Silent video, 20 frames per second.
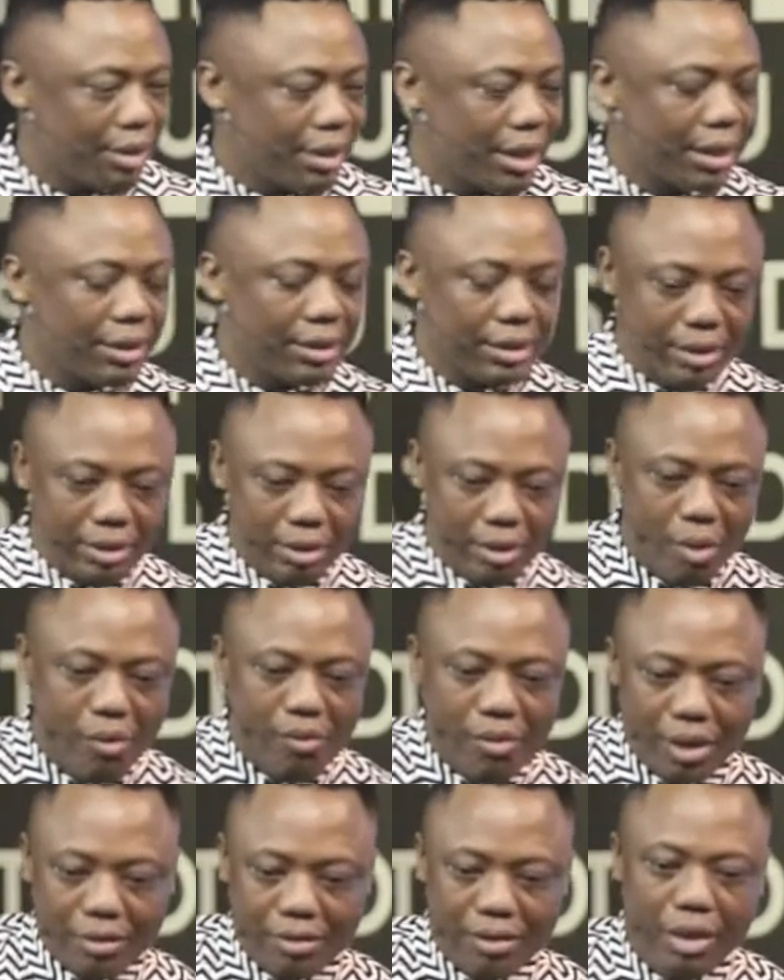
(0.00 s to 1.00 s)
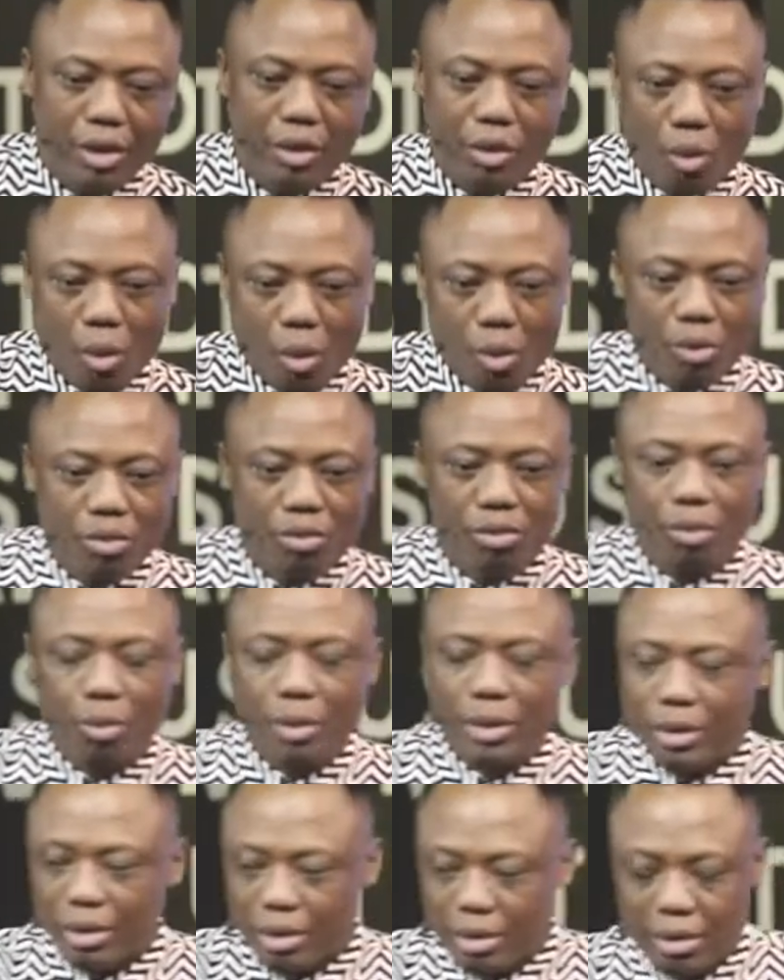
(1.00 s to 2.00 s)
That obviously grows
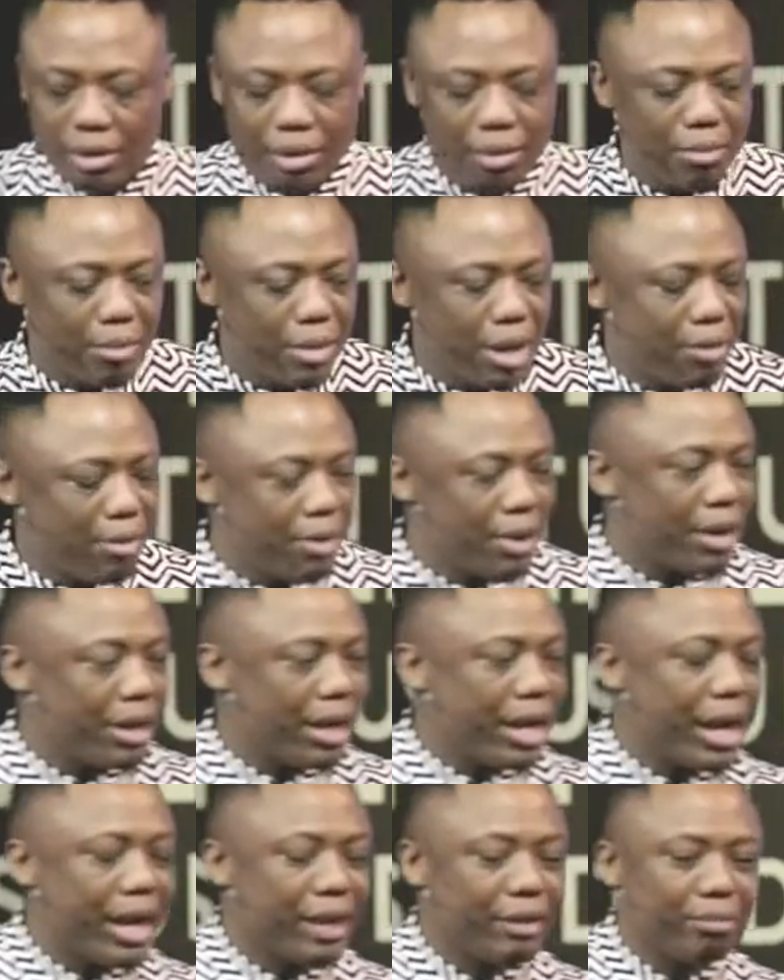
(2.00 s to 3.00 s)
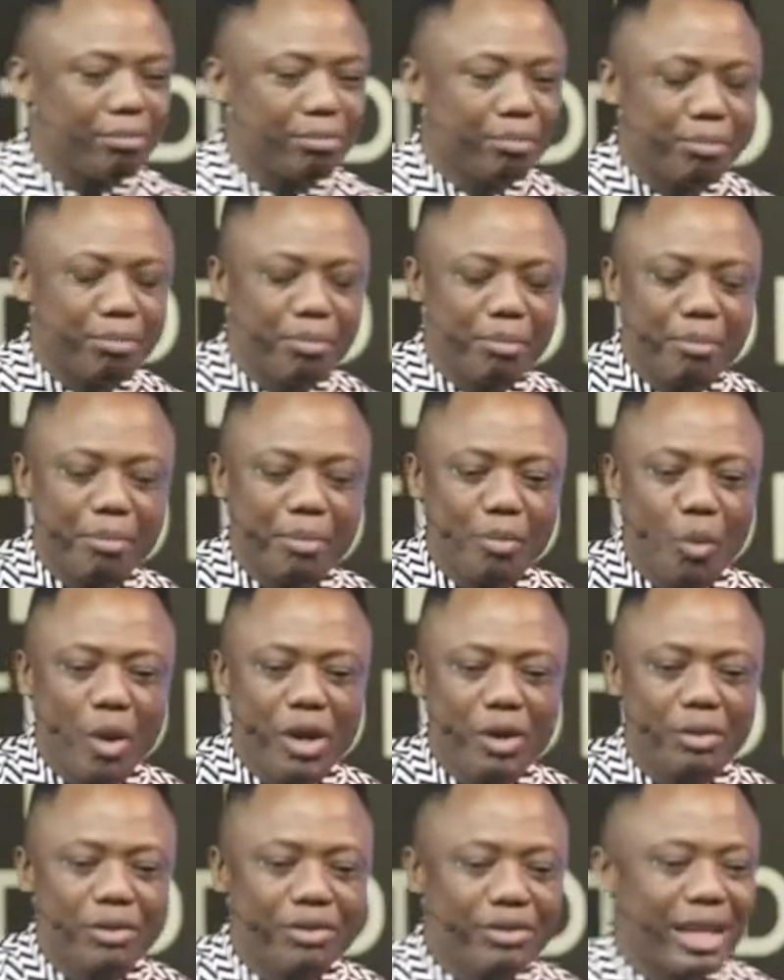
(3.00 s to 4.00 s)
with maybe at
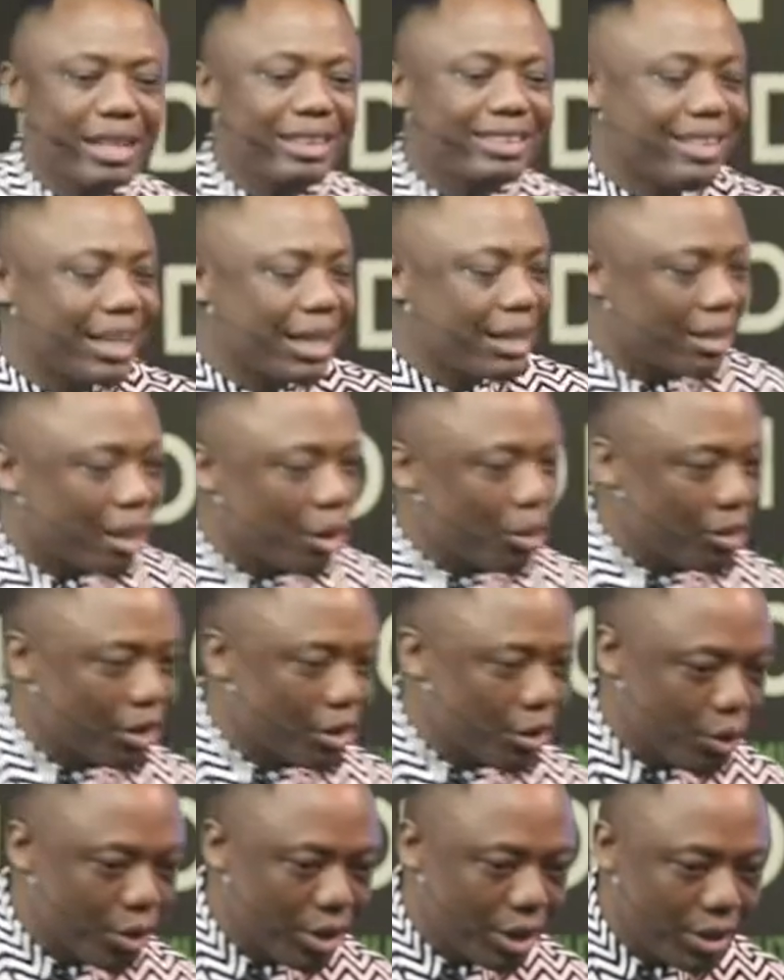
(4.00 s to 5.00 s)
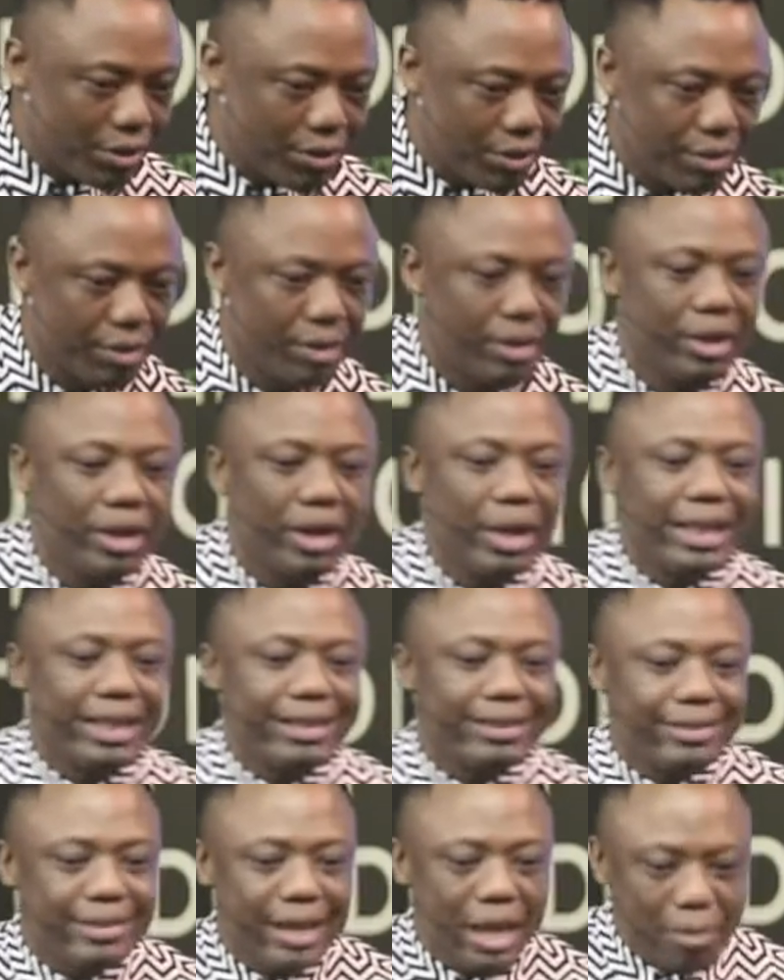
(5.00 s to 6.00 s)
when you sell 10,000 units,
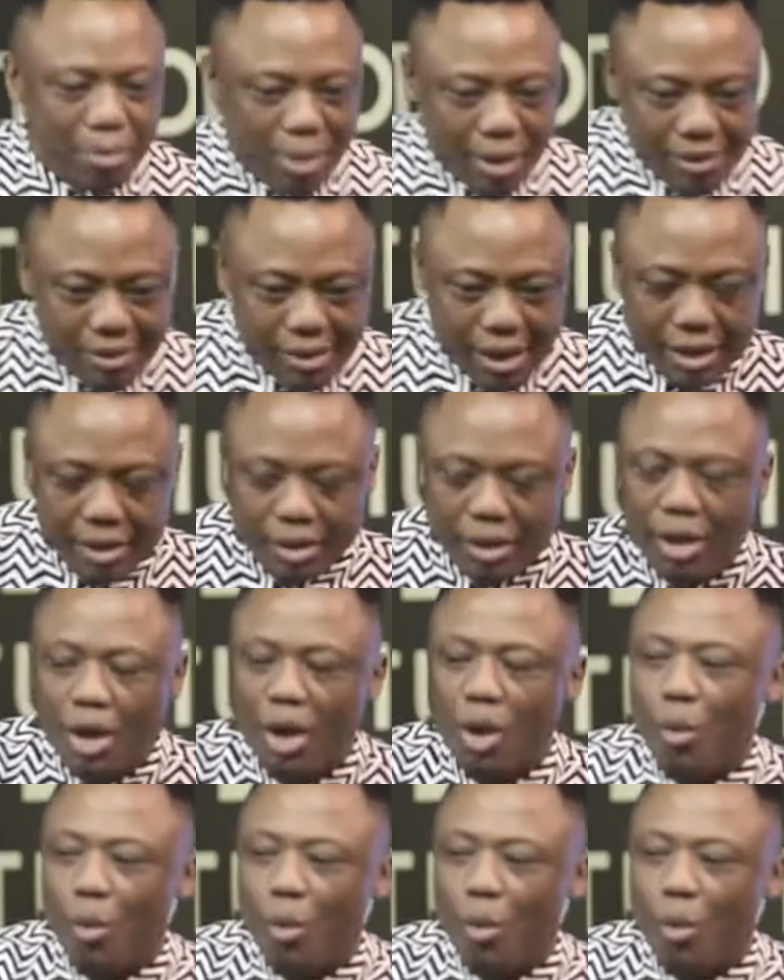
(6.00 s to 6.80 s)
it's 10%.